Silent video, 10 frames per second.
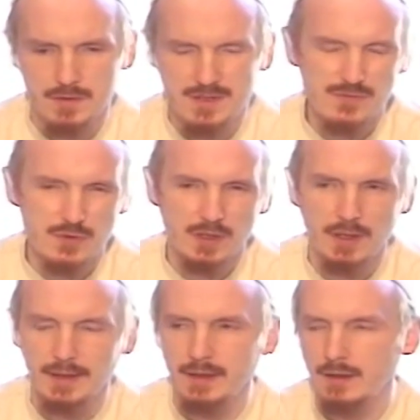
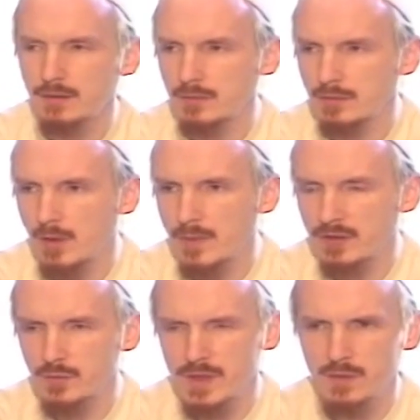Differently
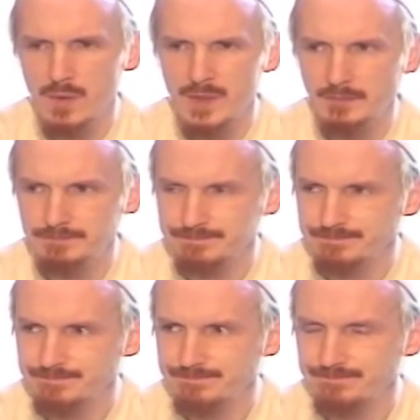amongst men and women,
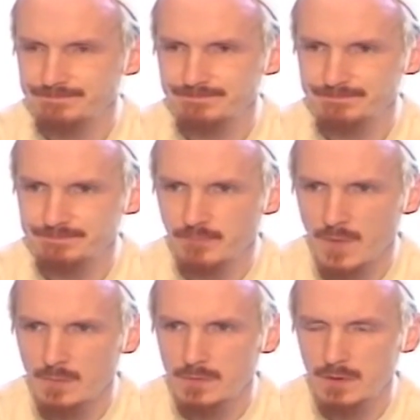
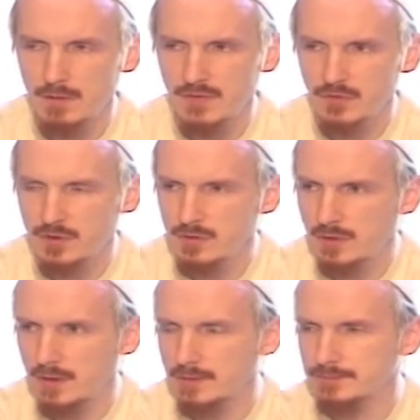but no less
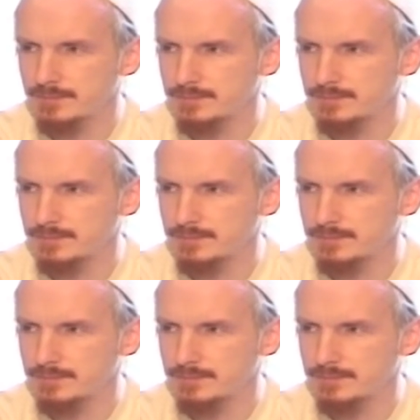acutely